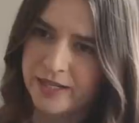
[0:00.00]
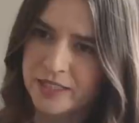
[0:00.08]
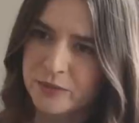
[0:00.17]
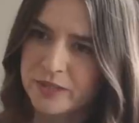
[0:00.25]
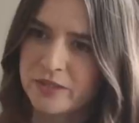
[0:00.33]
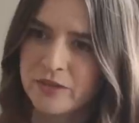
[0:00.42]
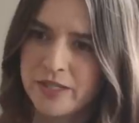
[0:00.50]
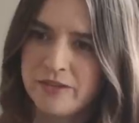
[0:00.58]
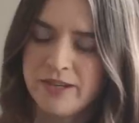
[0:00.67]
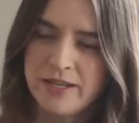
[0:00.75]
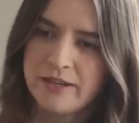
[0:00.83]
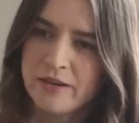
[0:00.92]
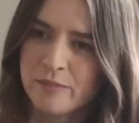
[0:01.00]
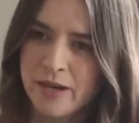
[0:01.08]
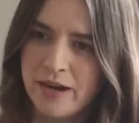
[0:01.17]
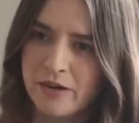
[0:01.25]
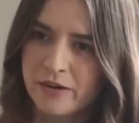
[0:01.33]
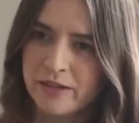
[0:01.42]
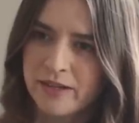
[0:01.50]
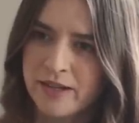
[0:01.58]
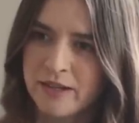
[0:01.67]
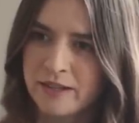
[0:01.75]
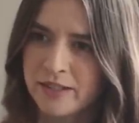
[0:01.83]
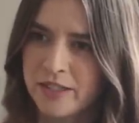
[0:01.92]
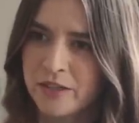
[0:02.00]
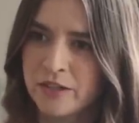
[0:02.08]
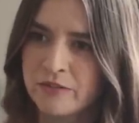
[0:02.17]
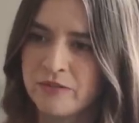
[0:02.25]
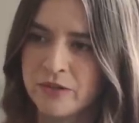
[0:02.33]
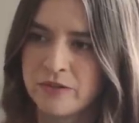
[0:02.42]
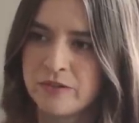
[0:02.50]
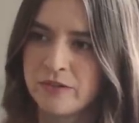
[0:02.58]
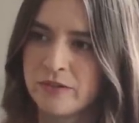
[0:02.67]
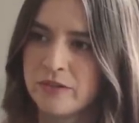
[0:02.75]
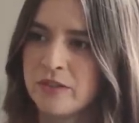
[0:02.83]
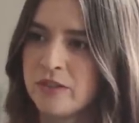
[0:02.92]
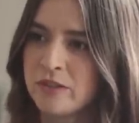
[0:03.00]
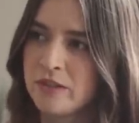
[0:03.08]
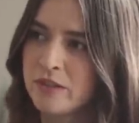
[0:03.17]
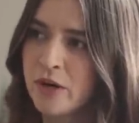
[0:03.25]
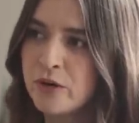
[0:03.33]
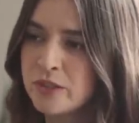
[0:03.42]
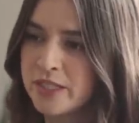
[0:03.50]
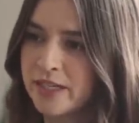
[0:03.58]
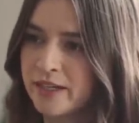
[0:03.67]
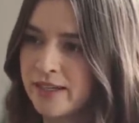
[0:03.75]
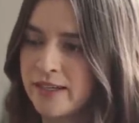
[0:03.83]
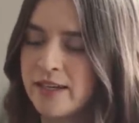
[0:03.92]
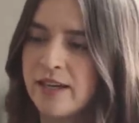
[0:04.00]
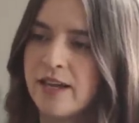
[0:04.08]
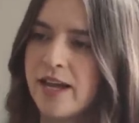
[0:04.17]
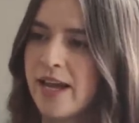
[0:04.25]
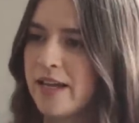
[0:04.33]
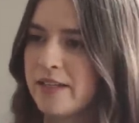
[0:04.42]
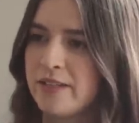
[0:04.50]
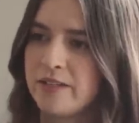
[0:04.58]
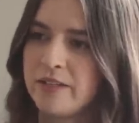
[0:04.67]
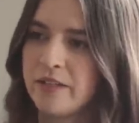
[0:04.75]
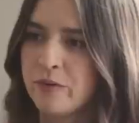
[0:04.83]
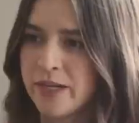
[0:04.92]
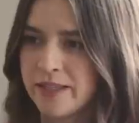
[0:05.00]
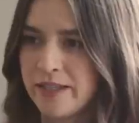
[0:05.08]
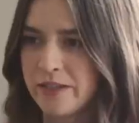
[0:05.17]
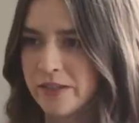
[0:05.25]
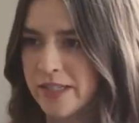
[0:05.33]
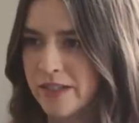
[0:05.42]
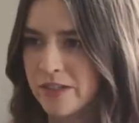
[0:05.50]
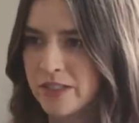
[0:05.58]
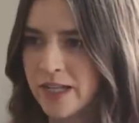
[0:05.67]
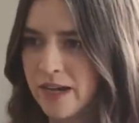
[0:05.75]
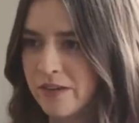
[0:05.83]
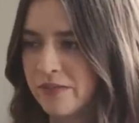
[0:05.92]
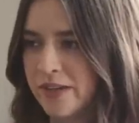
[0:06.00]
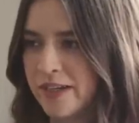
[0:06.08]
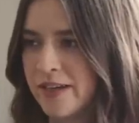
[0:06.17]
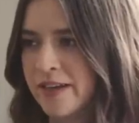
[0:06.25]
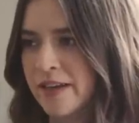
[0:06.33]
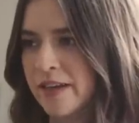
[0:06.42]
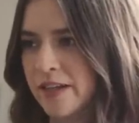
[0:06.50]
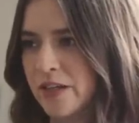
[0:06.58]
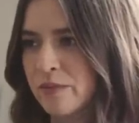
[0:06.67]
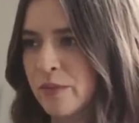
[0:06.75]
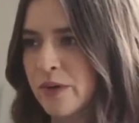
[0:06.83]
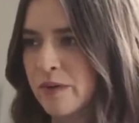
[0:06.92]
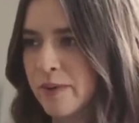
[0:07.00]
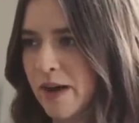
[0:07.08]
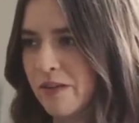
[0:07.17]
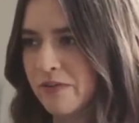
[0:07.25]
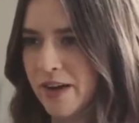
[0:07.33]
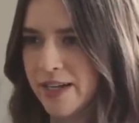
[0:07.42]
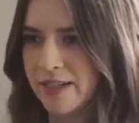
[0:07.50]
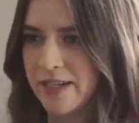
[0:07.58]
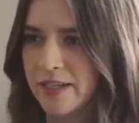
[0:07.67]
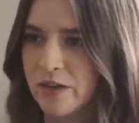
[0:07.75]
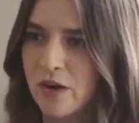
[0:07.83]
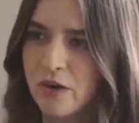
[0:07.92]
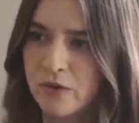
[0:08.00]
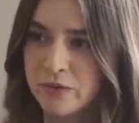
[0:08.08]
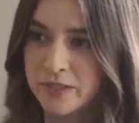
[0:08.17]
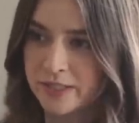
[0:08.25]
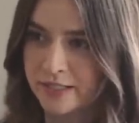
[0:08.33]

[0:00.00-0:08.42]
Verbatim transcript: that's what's so unique about your vocal coaching and the way that you sing yourself. Like, you're more about finding your own